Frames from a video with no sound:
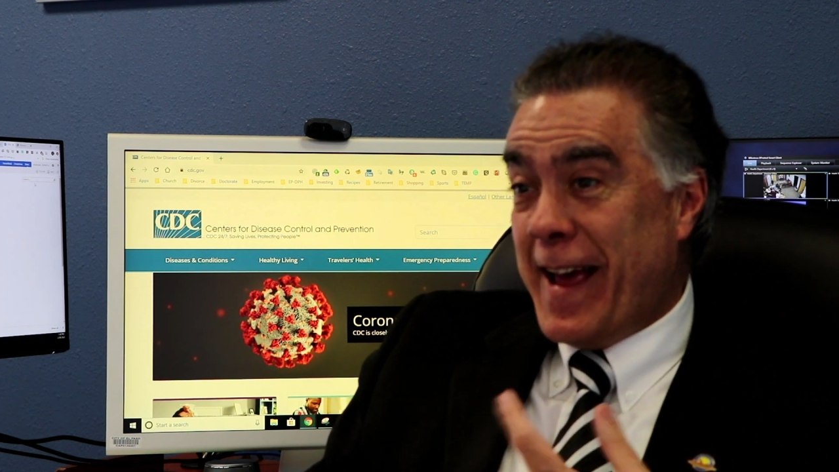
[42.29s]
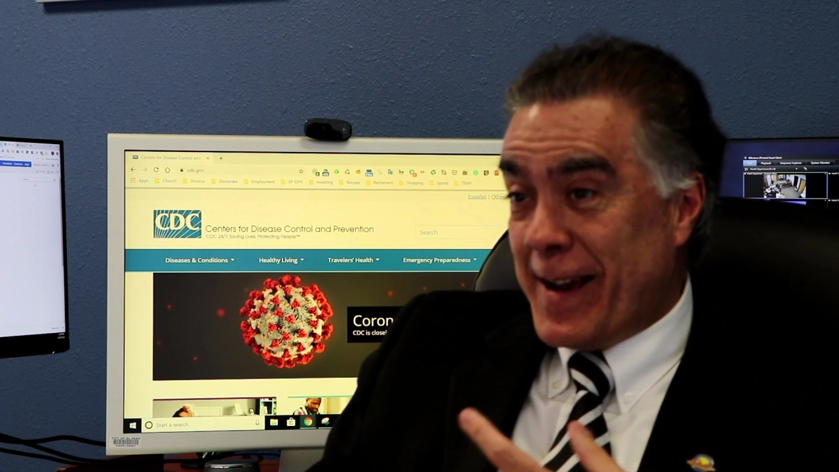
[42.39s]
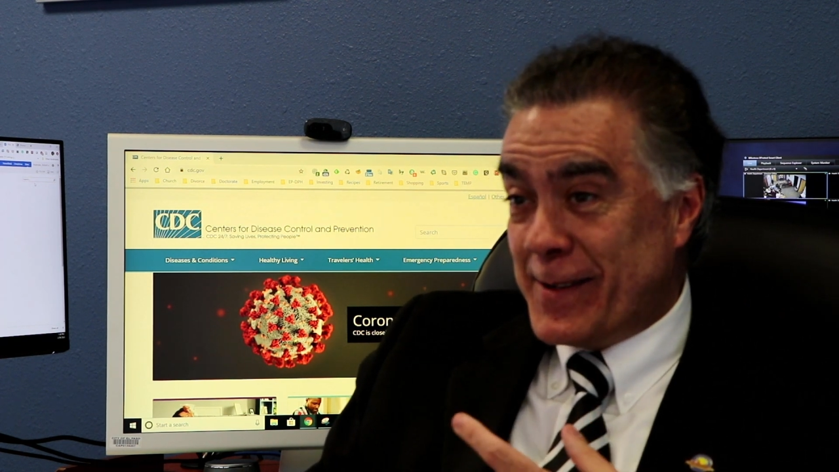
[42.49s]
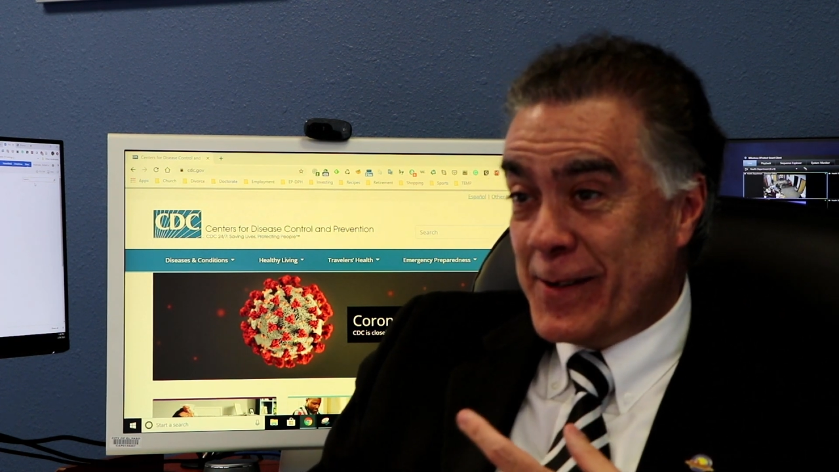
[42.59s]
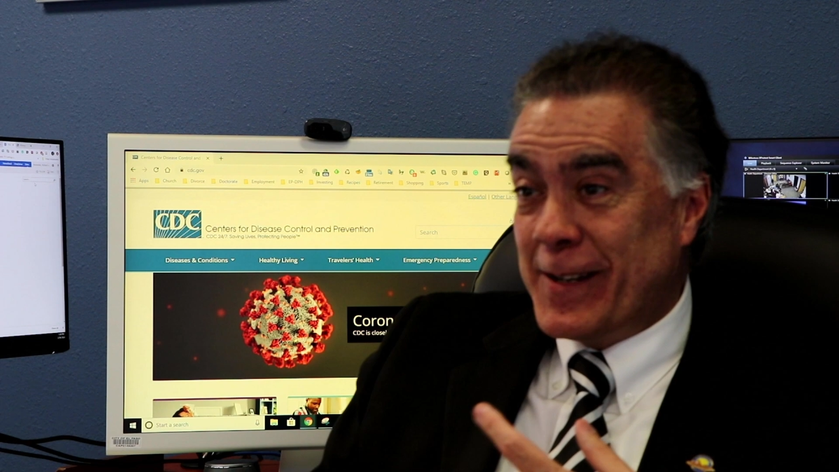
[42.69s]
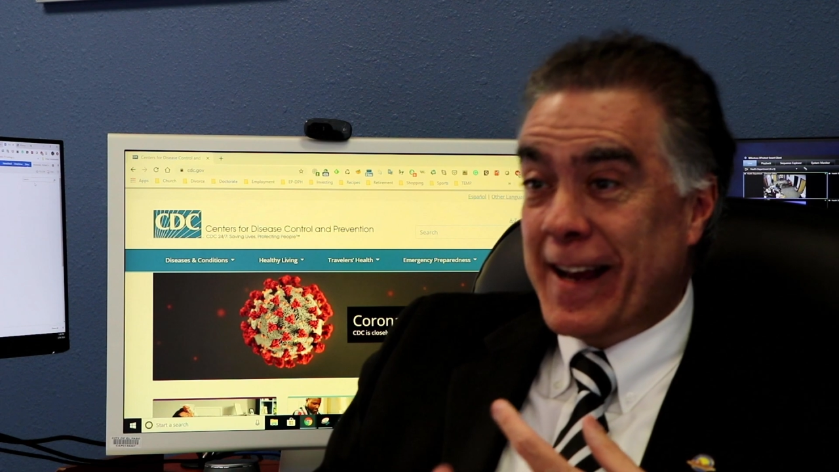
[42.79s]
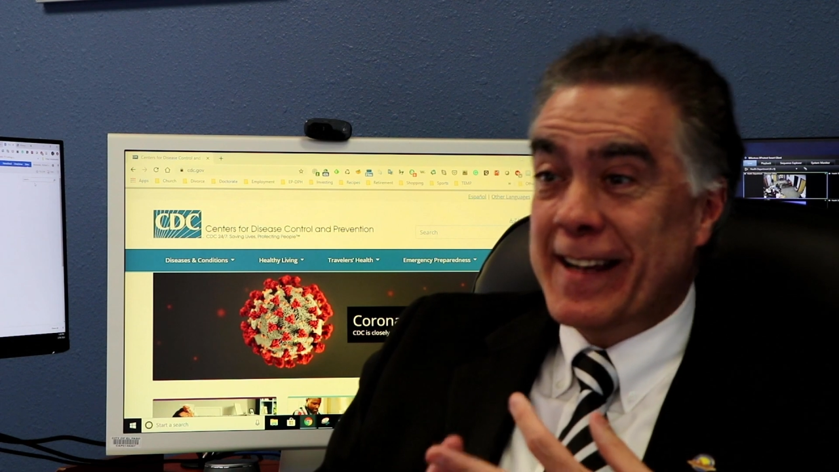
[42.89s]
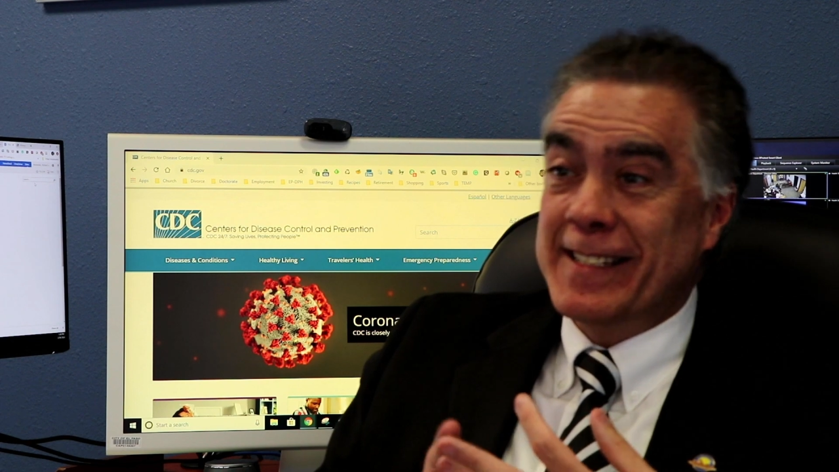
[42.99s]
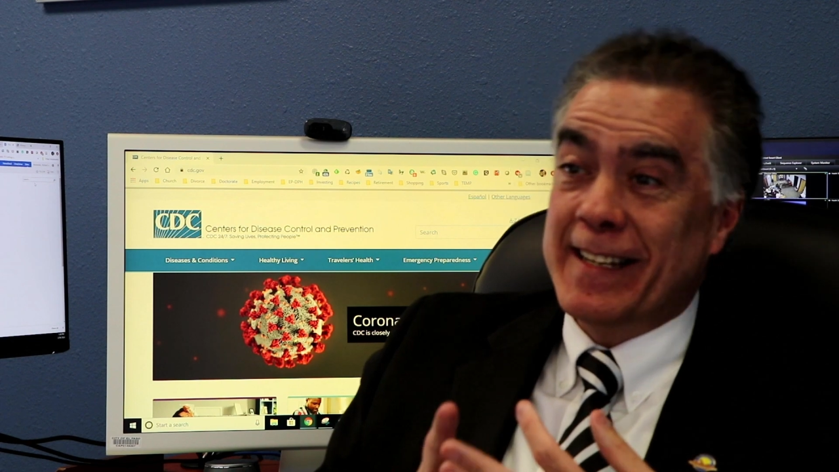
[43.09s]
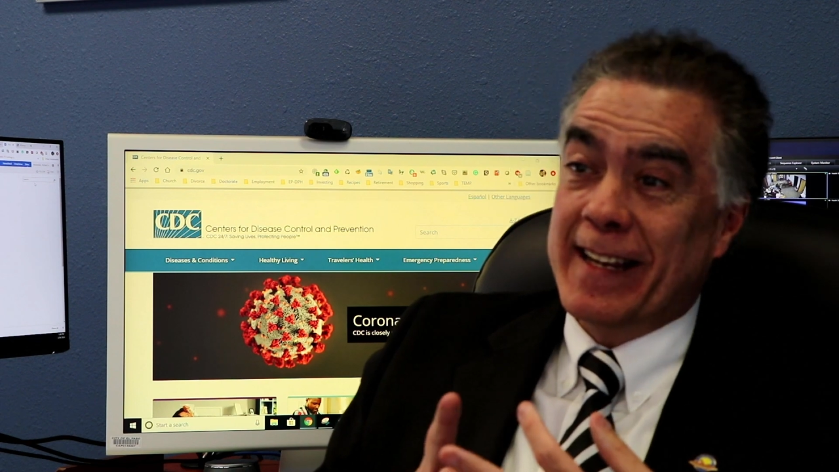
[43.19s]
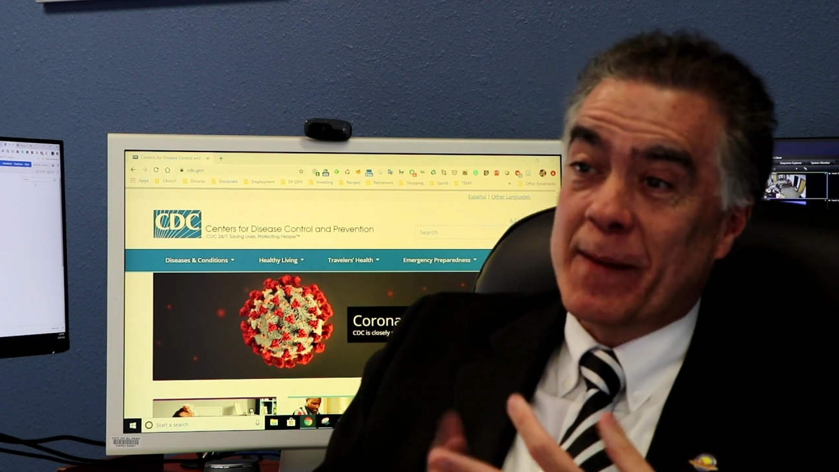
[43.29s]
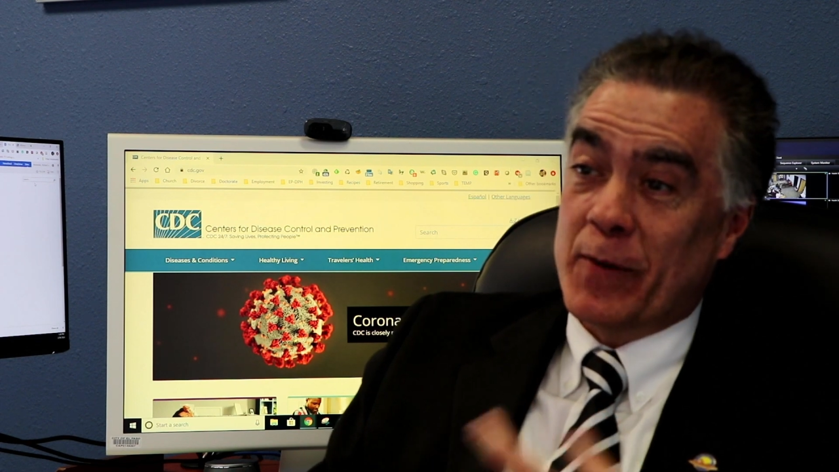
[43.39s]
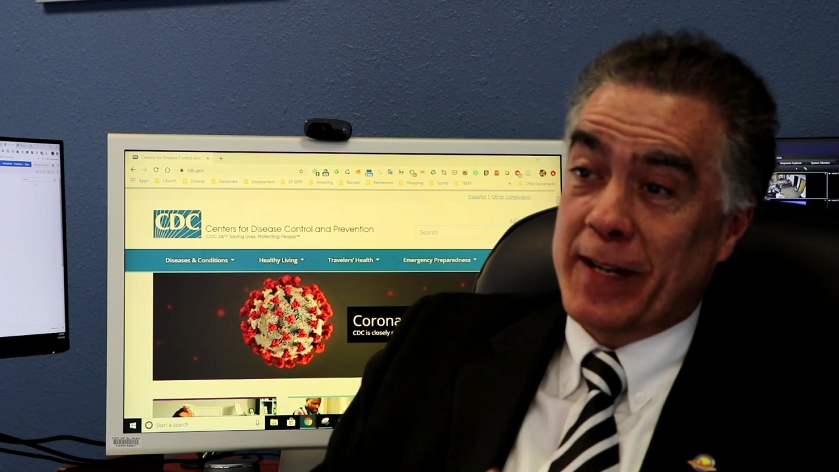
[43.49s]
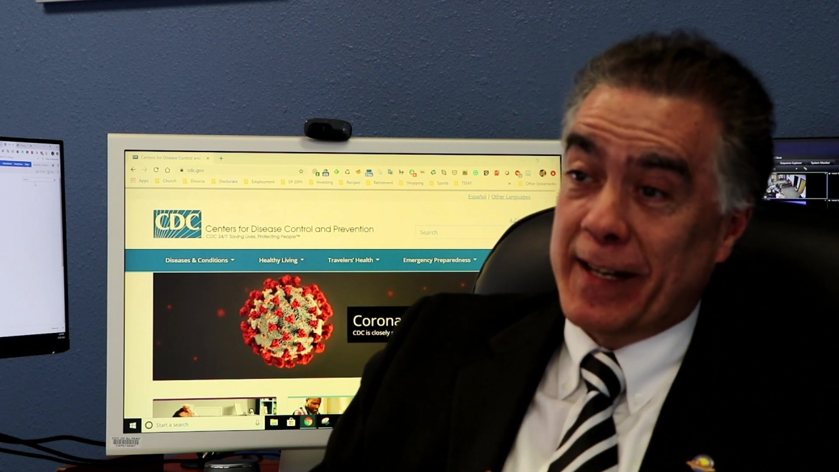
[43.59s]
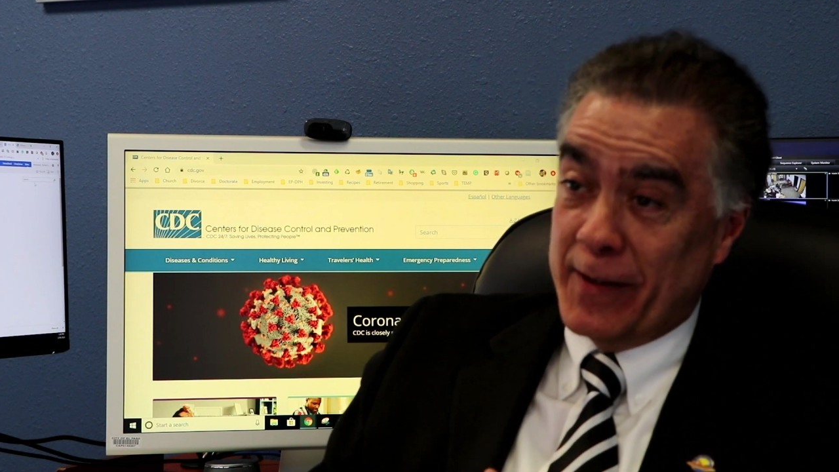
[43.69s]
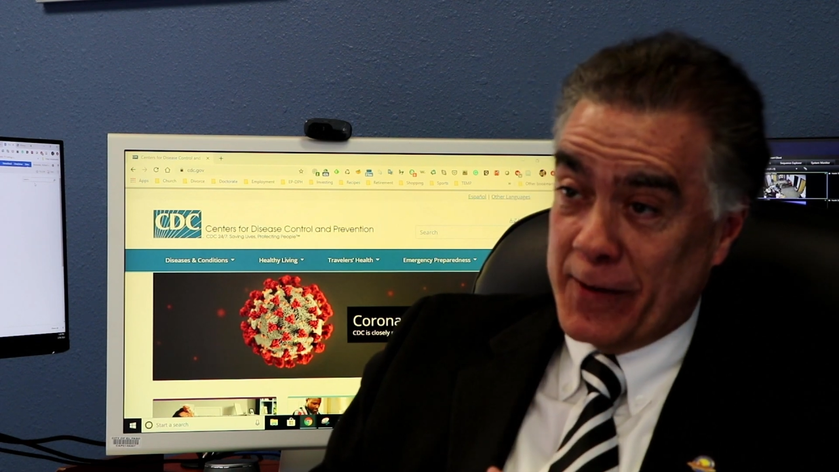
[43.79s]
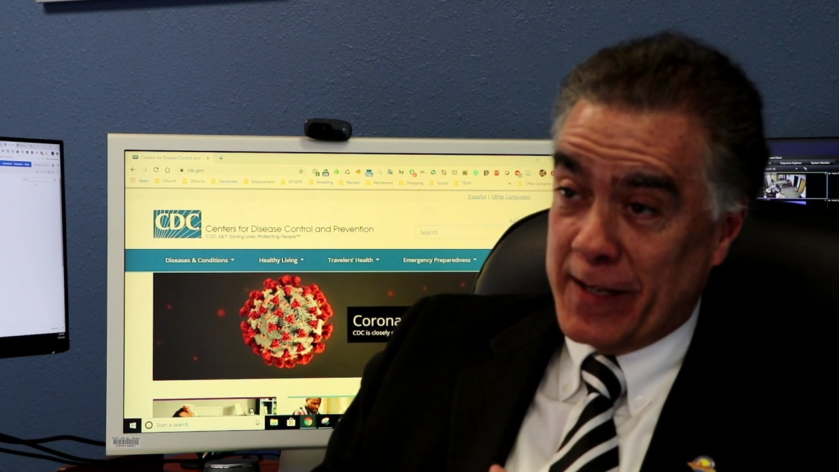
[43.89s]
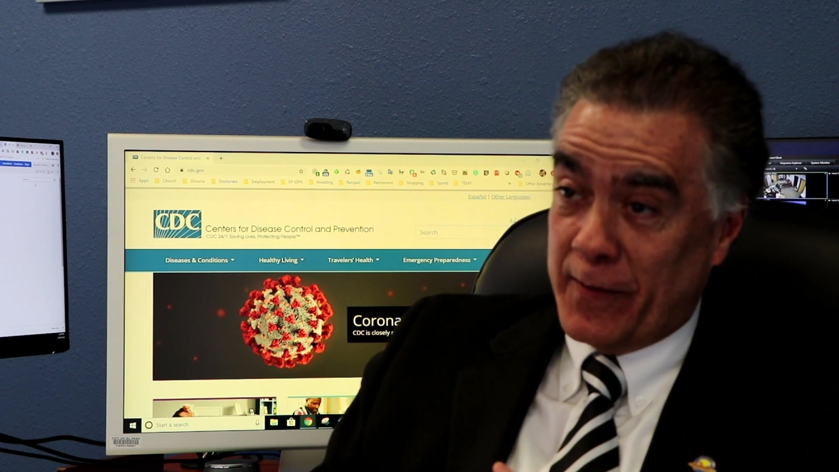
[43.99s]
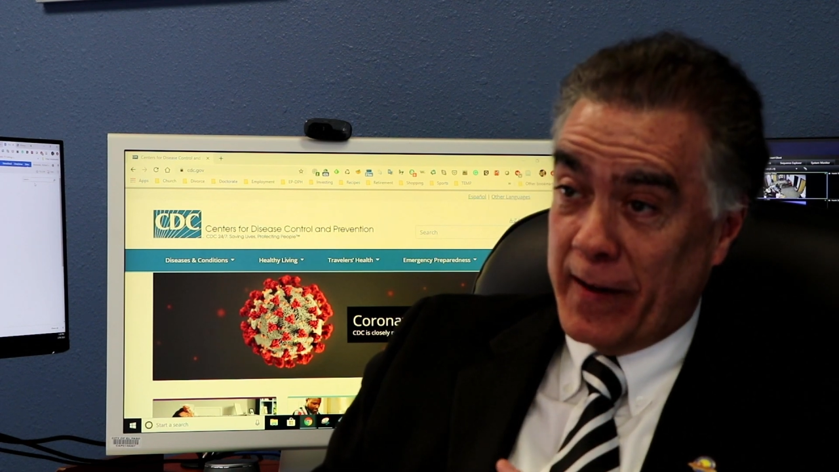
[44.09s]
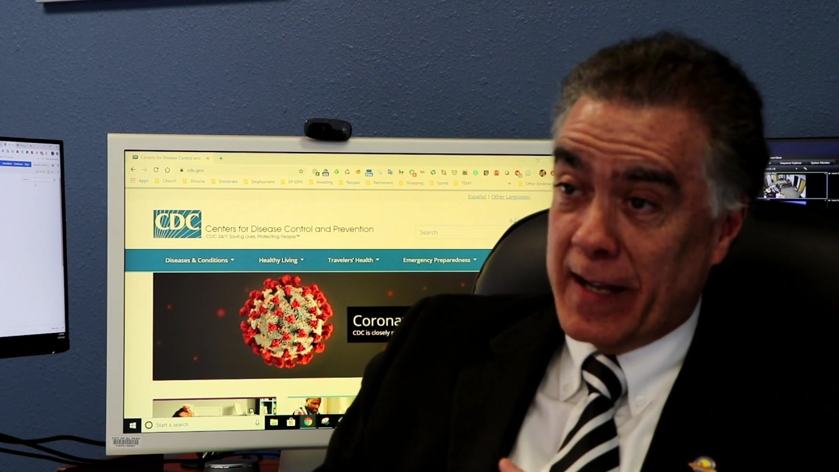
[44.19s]
exercising, and protecting
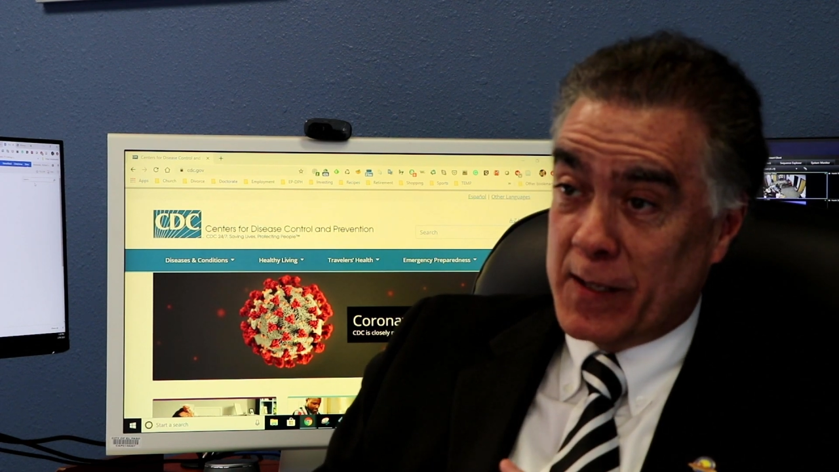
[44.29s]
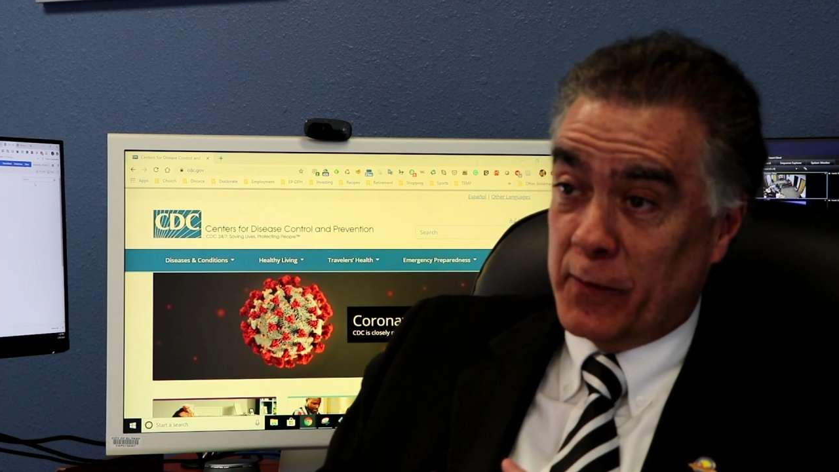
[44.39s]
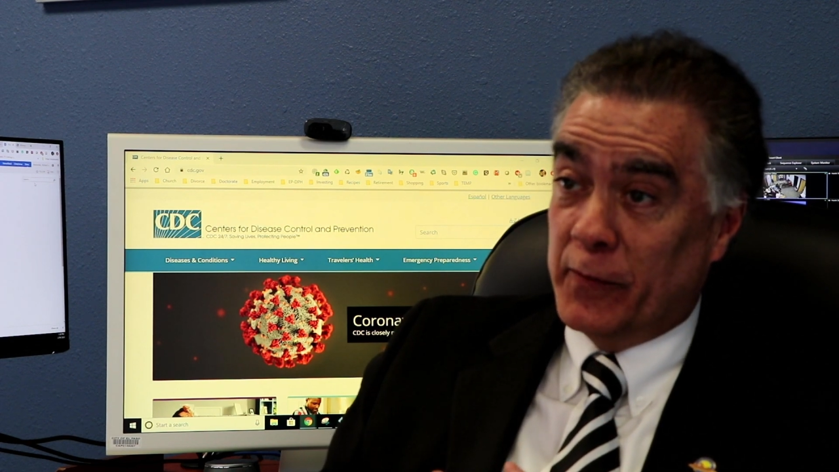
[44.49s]
yourself against